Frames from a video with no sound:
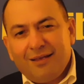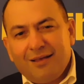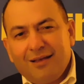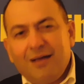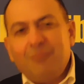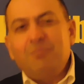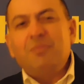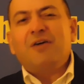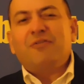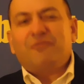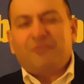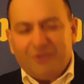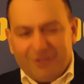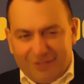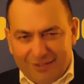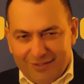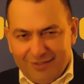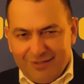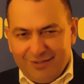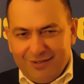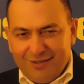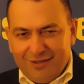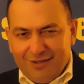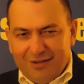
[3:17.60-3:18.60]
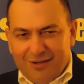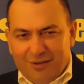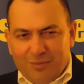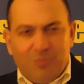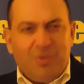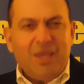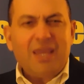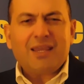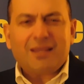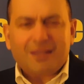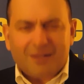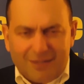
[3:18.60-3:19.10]
a muffin,
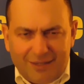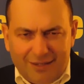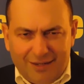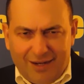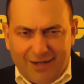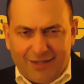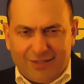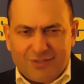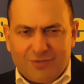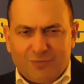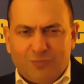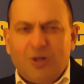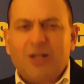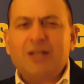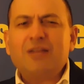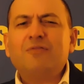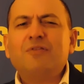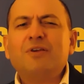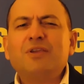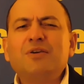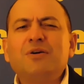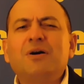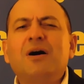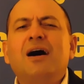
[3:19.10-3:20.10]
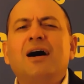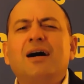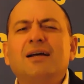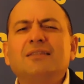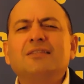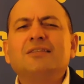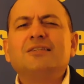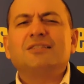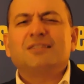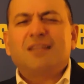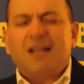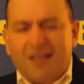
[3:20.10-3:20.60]
bacon and eggs, whatever your heart
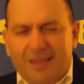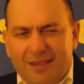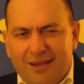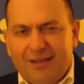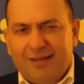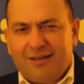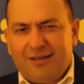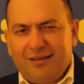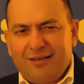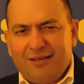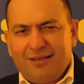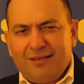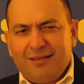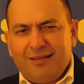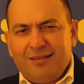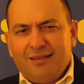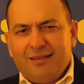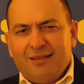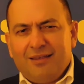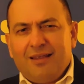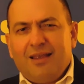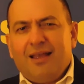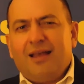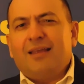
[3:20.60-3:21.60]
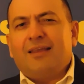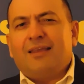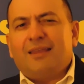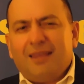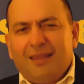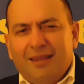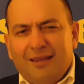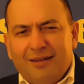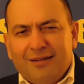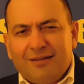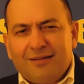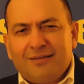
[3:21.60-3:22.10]
desire.
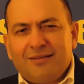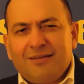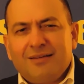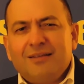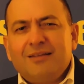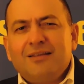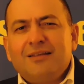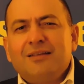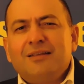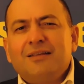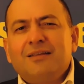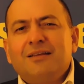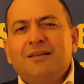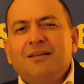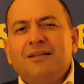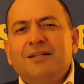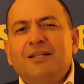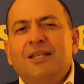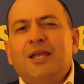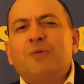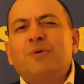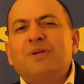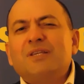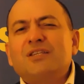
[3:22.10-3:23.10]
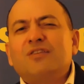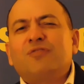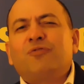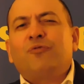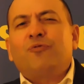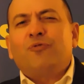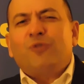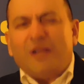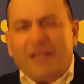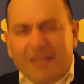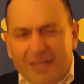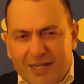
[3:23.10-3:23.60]
Again, there is
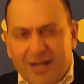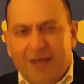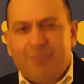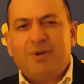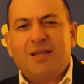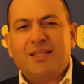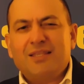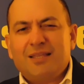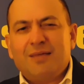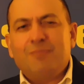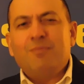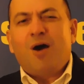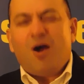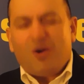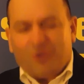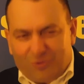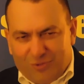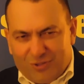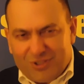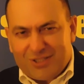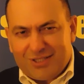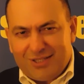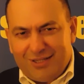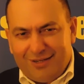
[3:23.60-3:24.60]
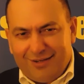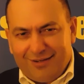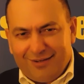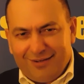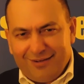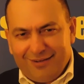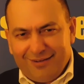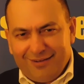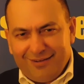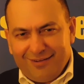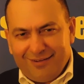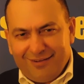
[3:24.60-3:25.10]
freedom and democracy
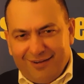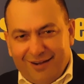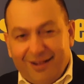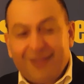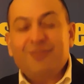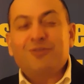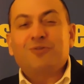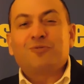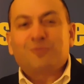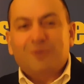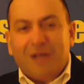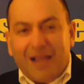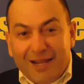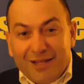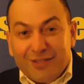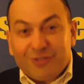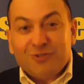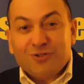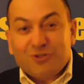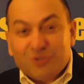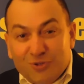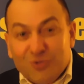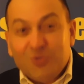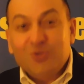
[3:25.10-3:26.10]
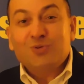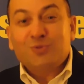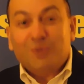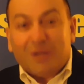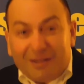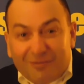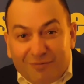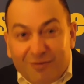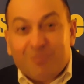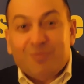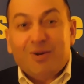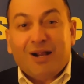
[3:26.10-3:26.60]
and the right to choose
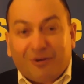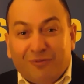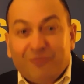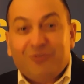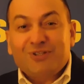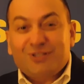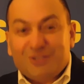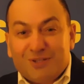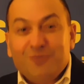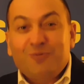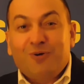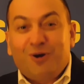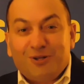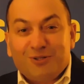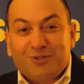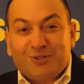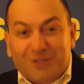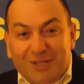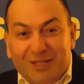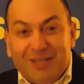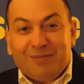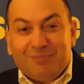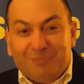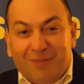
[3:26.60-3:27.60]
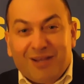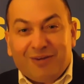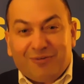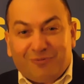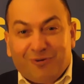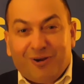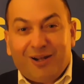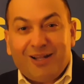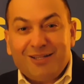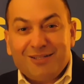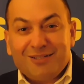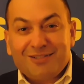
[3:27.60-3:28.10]
whatever breakfast you want to eat, my
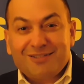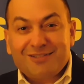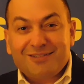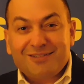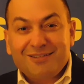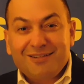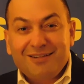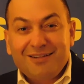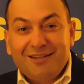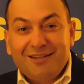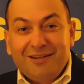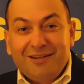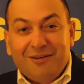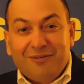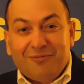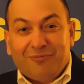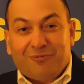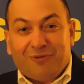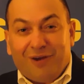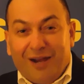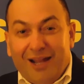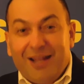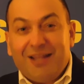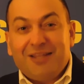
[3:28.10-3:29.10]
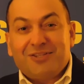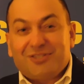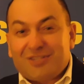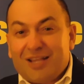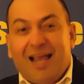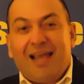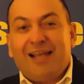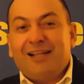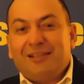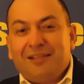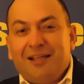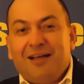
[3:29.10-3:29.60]
friends. Friends,
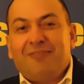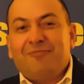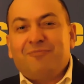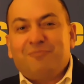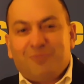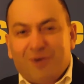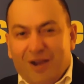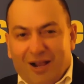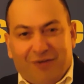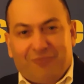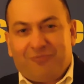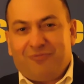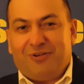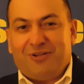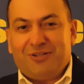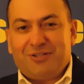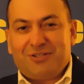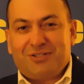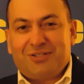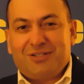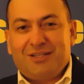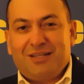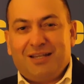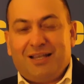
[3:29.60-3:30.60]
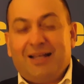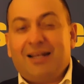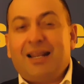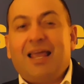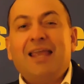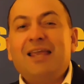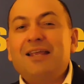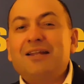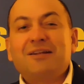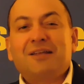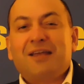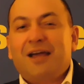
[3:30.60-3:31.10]
I love breakfast, and I
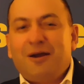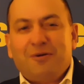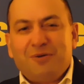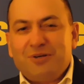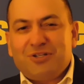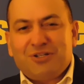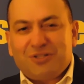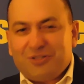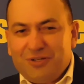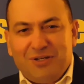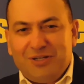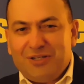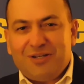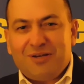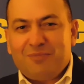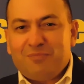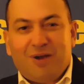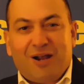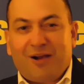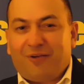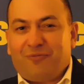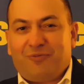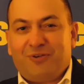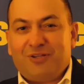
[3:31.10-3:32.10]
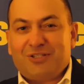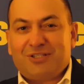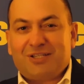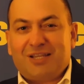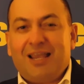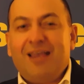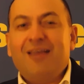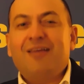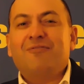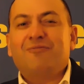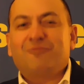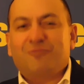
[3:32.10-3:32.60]
encourage you to eat your breakfast
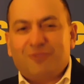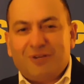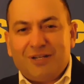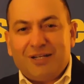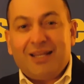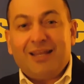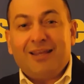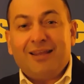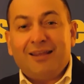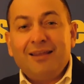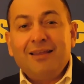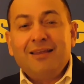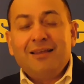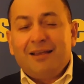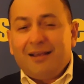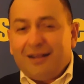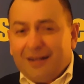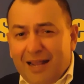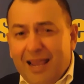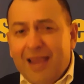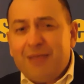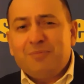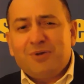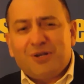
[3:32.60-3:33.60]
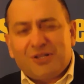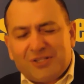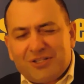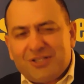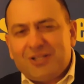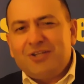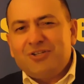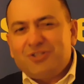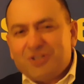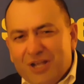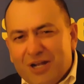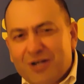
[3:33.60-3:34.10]
every day. And I must
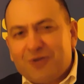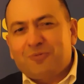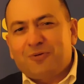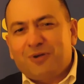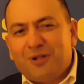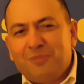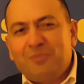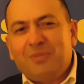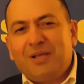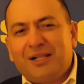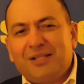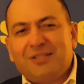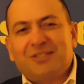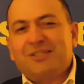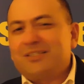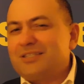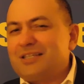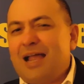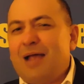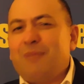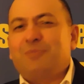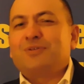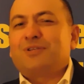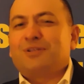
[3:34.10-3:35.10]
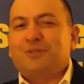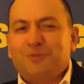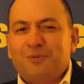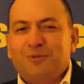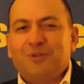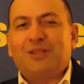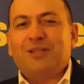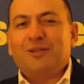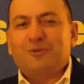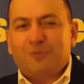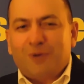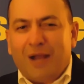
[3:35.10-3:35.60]
say, General Mills is
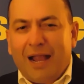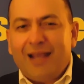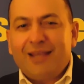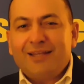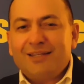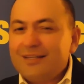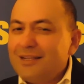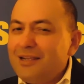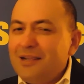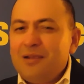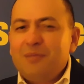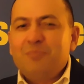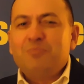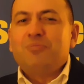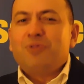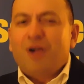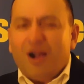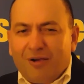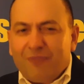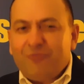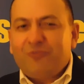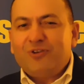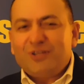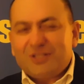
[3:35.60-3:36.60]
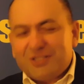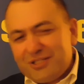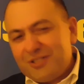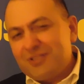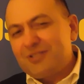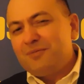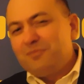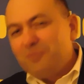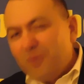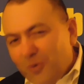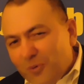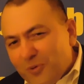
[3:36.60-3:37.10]
absolutely right. Breakfast is
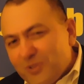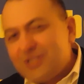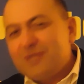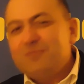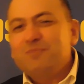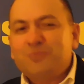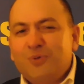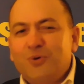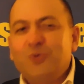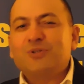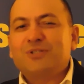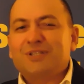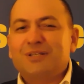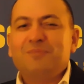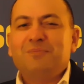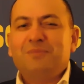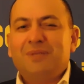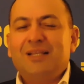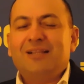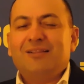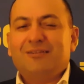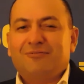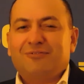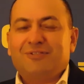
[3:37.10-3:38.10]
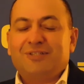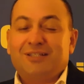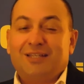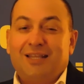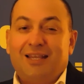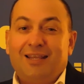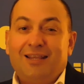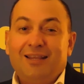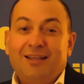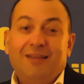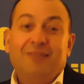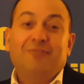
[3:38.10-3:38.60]
the most important meal of the
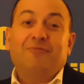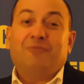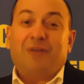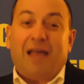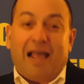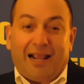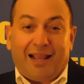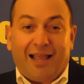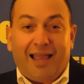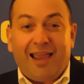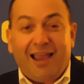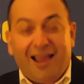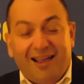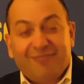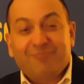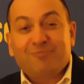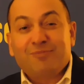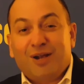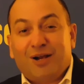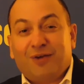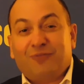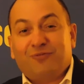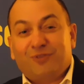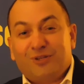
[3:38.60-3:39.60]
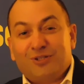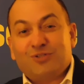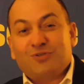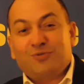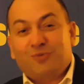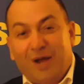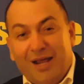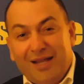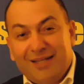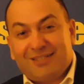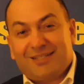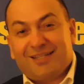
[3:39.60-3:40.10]
day. In fact, I have breakfast
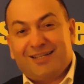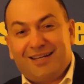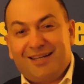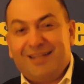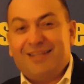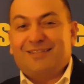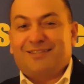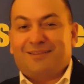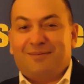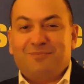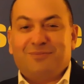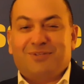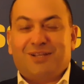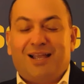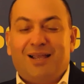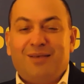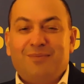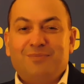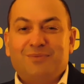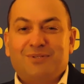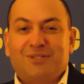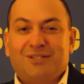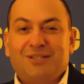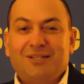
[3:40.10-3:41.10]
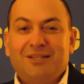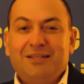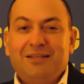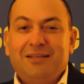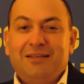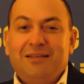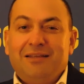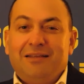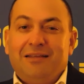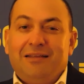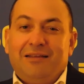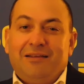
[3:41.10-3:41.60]
twice a day sometimes.
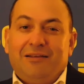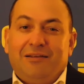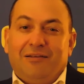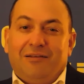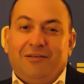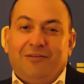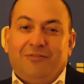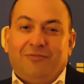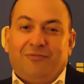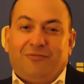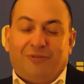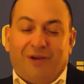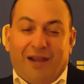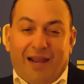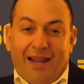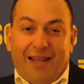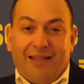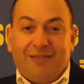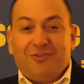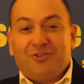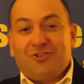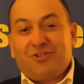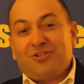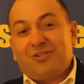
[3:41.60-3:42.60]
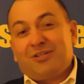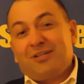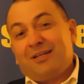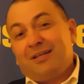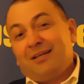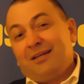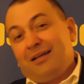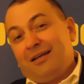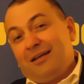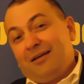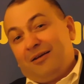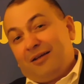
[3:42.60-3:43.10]
Friends,
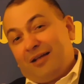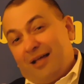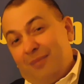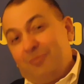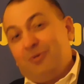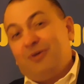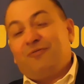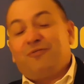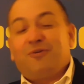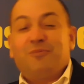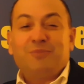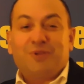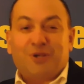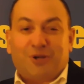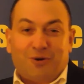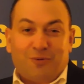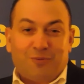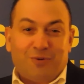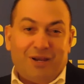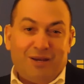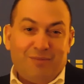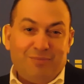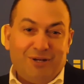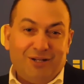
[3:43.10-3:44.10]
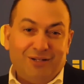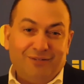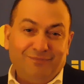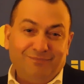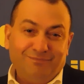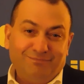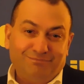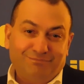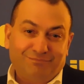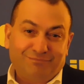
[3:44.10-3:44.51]
coming from the Caribbean,